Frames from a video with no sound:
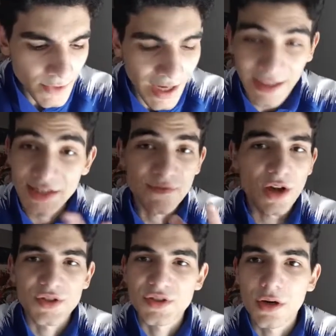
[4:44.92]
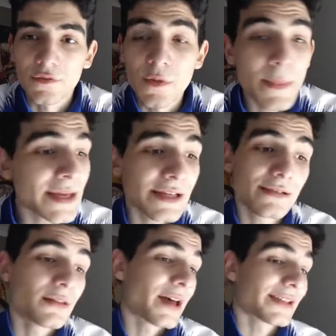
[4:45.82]
And he's versatile. For
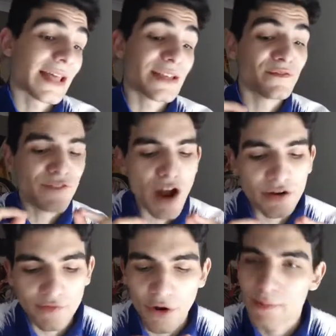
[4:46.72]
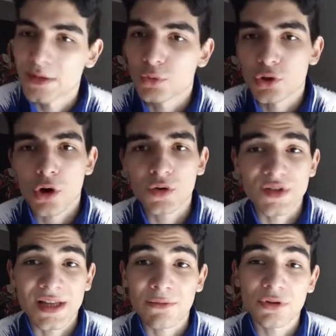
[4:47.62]
me, like, there's very, very minimal
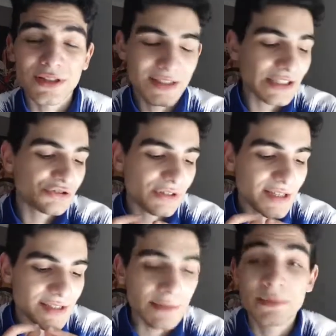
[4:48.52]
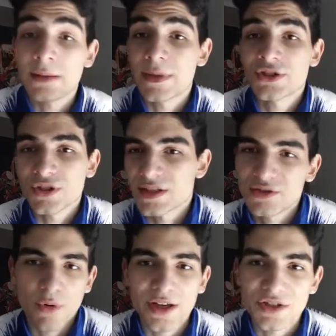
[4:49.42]
cons, and that would literally simply be just
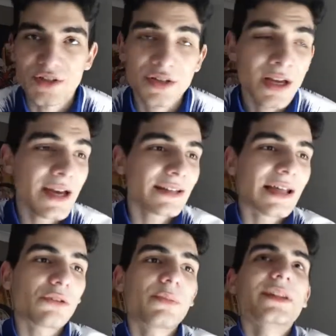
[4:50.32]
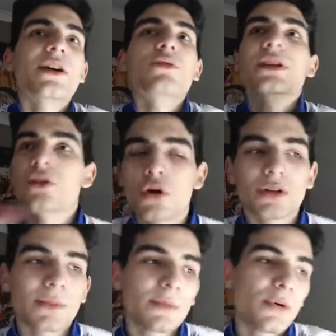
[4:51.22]
his wages. That would be the only con,
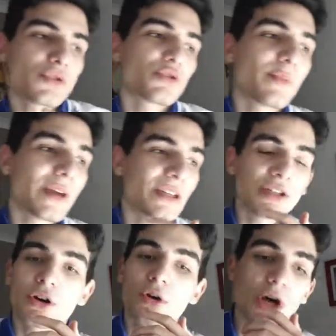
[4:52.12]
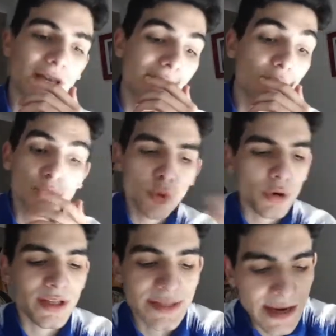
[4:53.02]
in my personal opinion. You know, he would
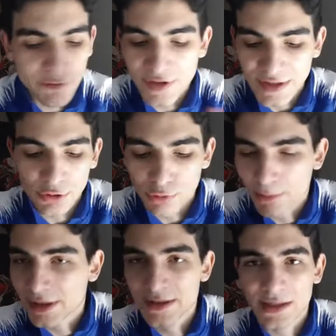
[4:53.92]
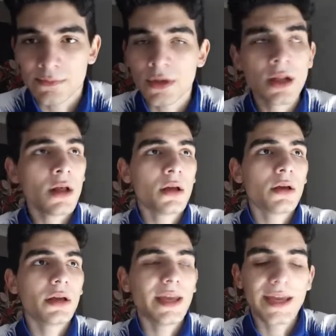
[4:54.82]
walk into every single Premier League team
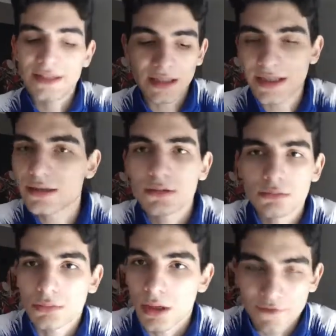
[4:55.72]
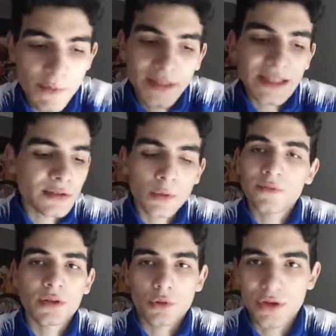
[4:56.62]
in the league. Like, for me, that's not
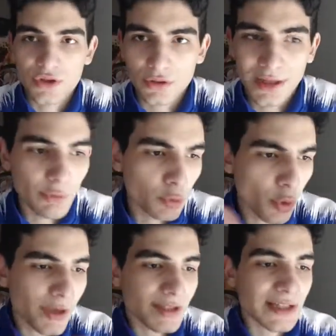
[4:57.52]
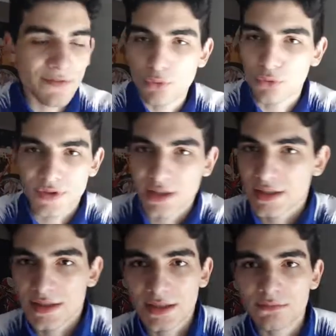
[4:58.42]
even a question. He would walk into Liverpool and
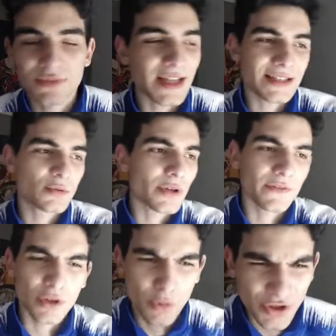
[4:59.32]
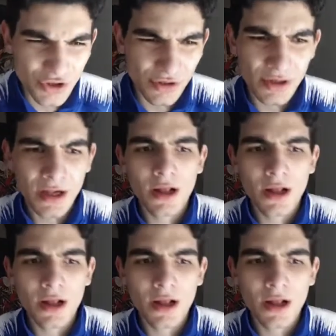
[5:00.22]
City's team. That's not even a question.